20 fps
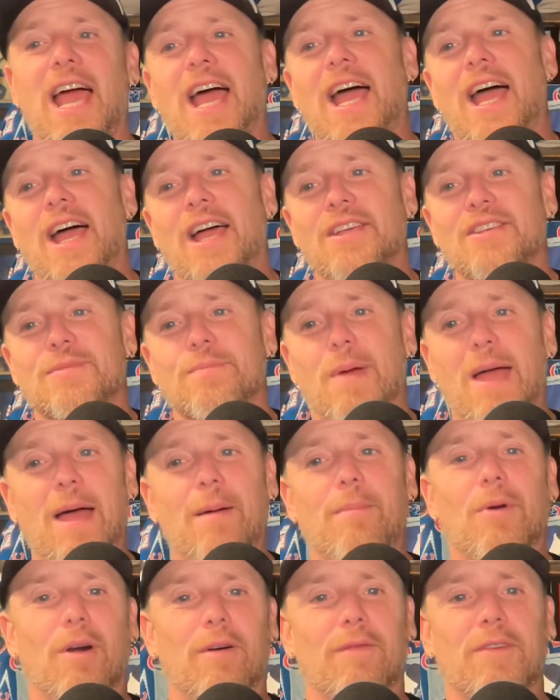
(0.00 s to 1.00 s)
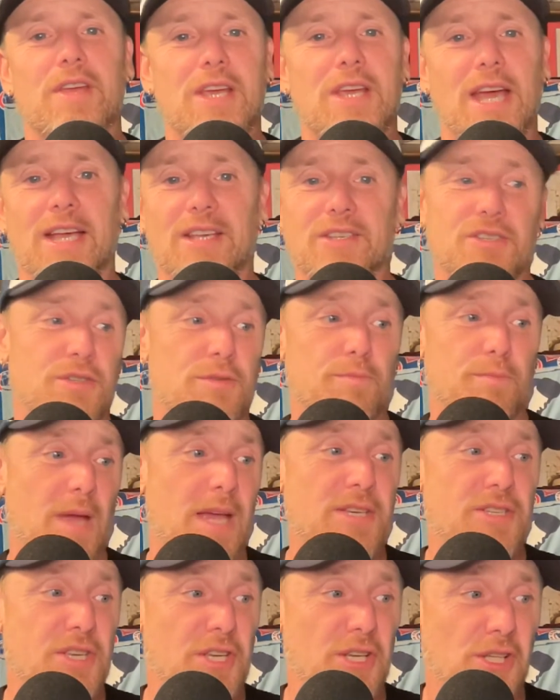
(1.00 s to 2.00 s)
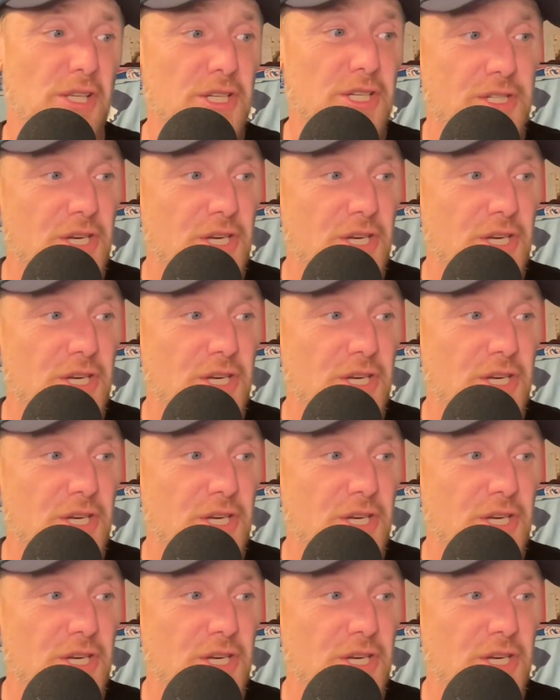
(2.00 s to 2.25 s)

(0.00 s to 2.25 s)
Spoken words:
as Pat Murphy has basically